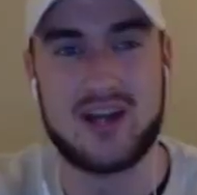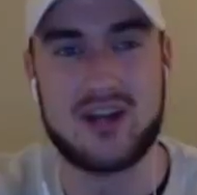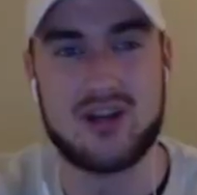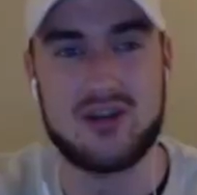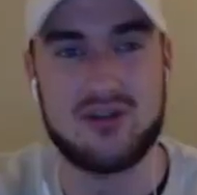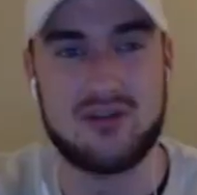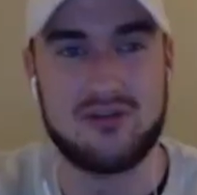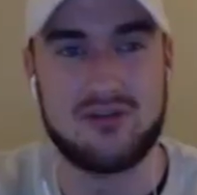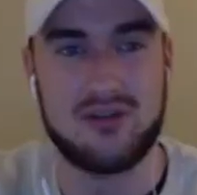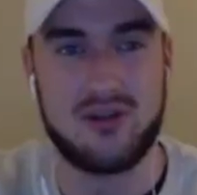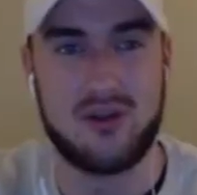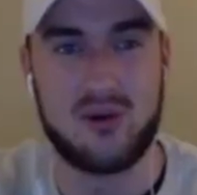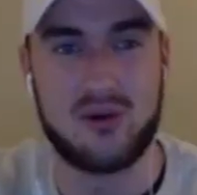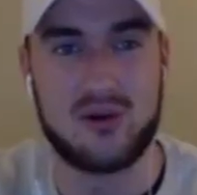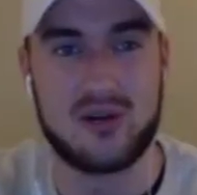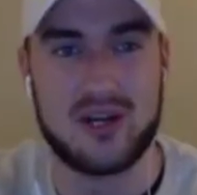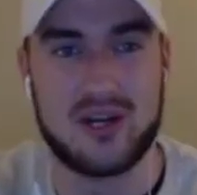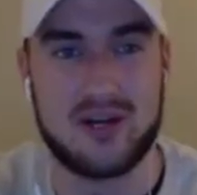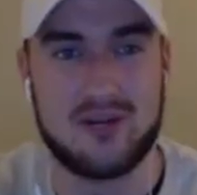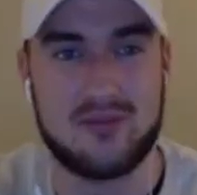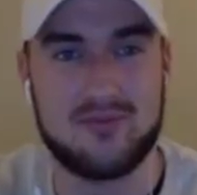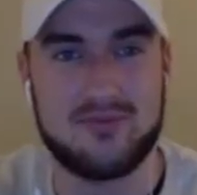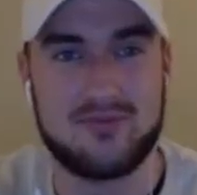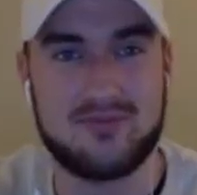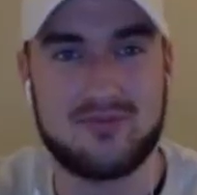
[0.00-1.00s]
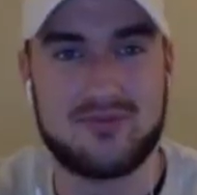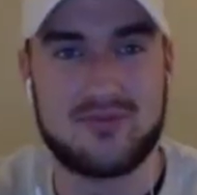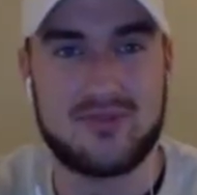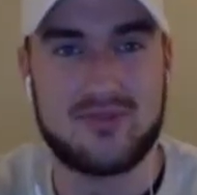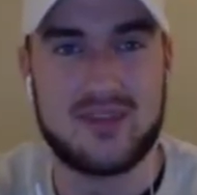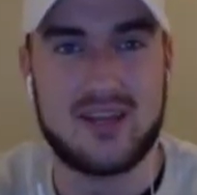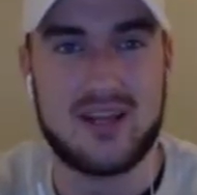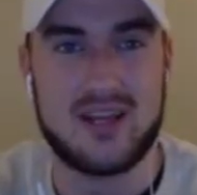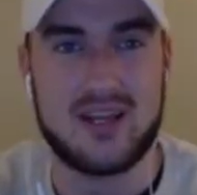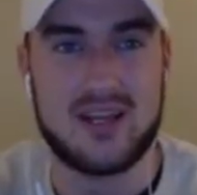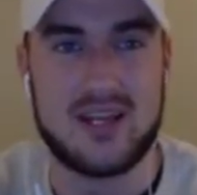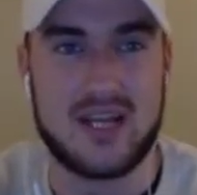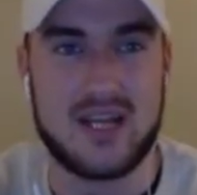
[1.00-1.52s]
Florida,
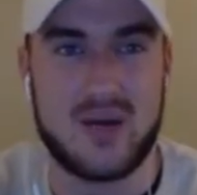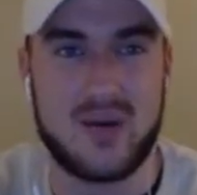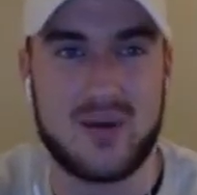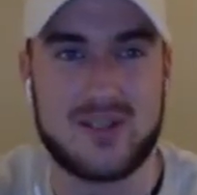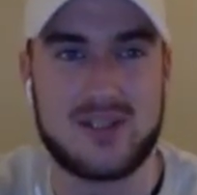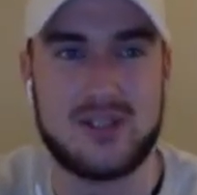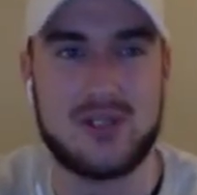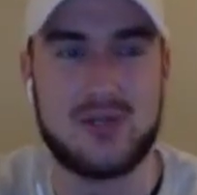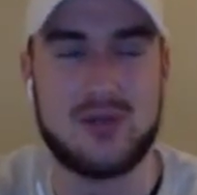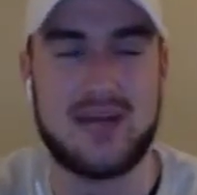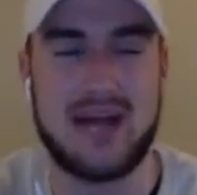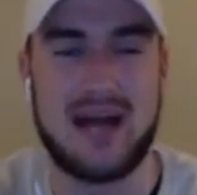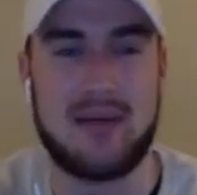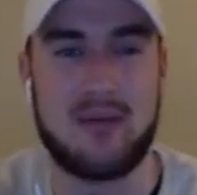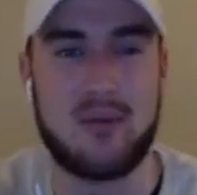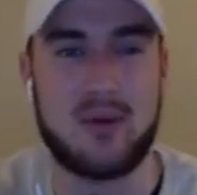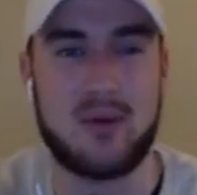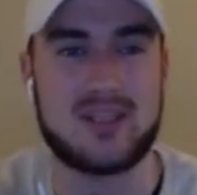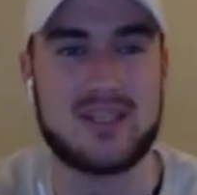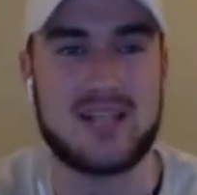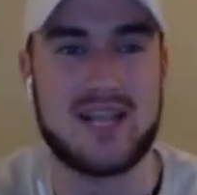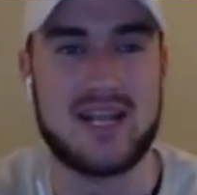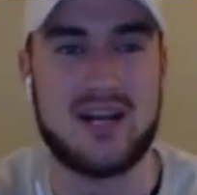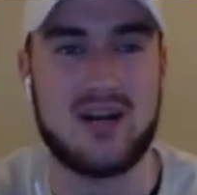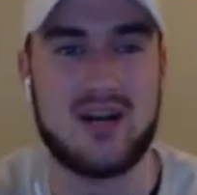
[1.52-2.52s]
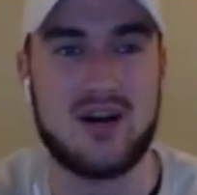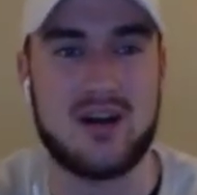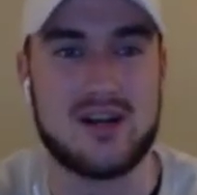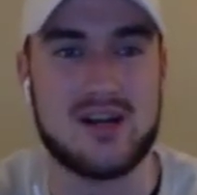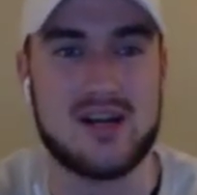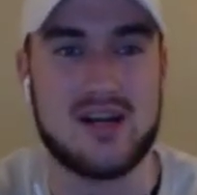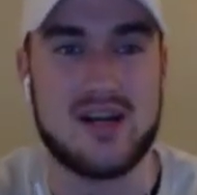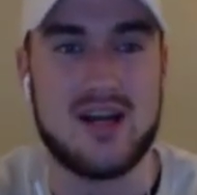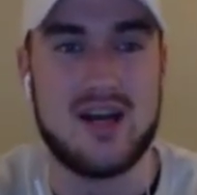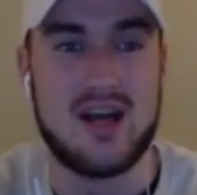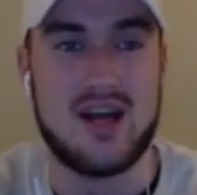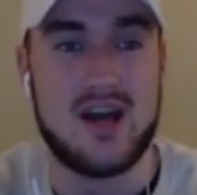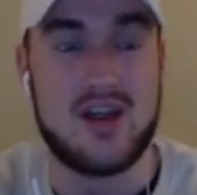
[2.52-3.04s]
the OSU Cowboys take on
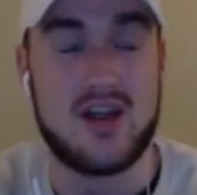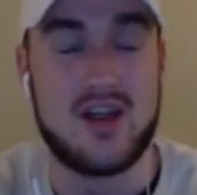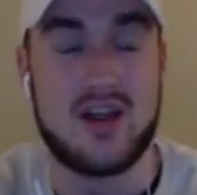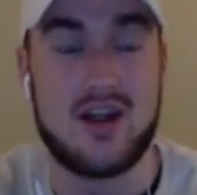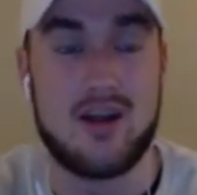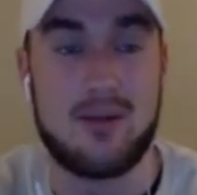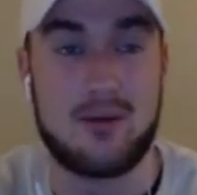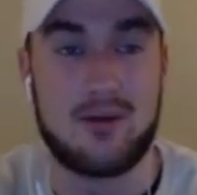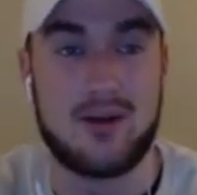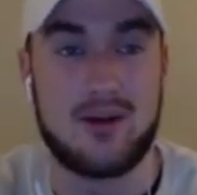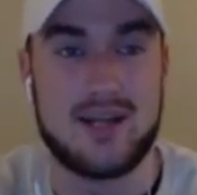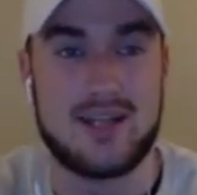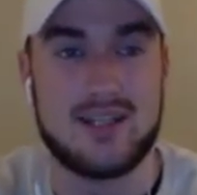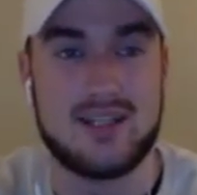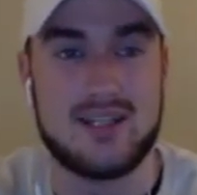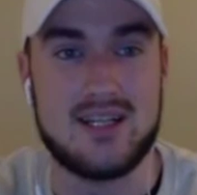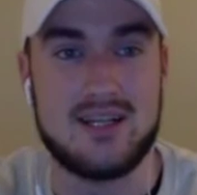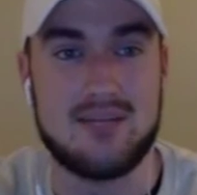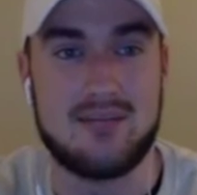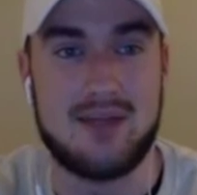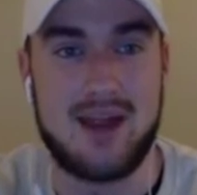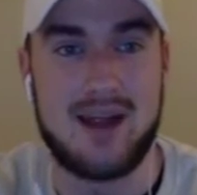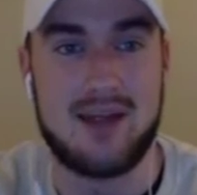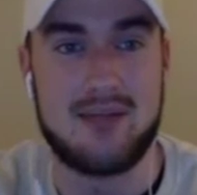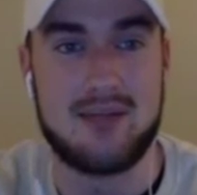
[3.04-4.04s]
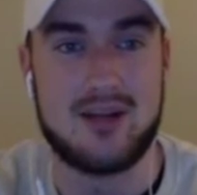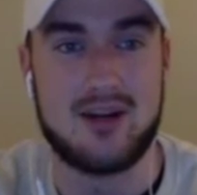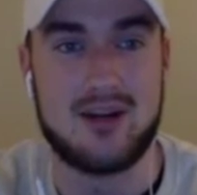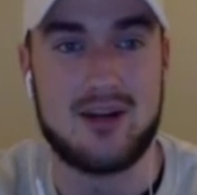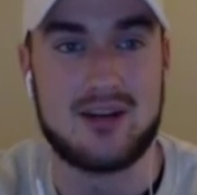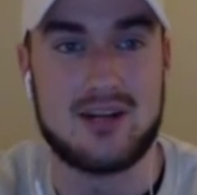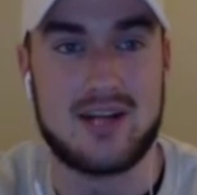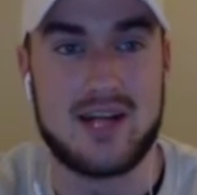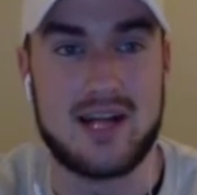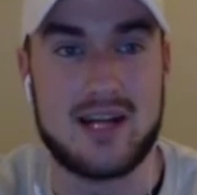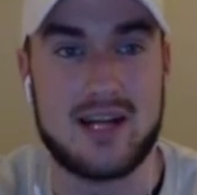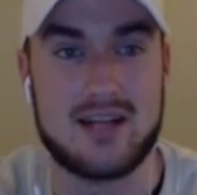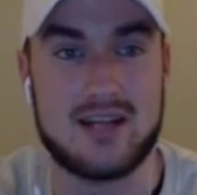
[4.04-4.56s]
the number 18 Miami
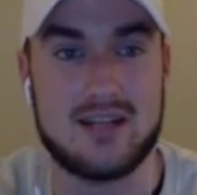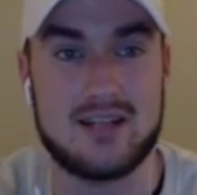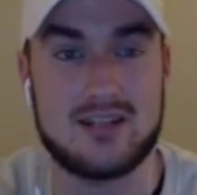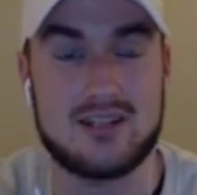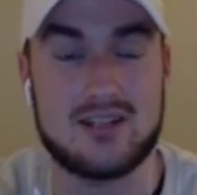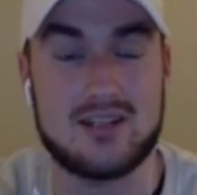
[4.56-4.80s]
Hurricanes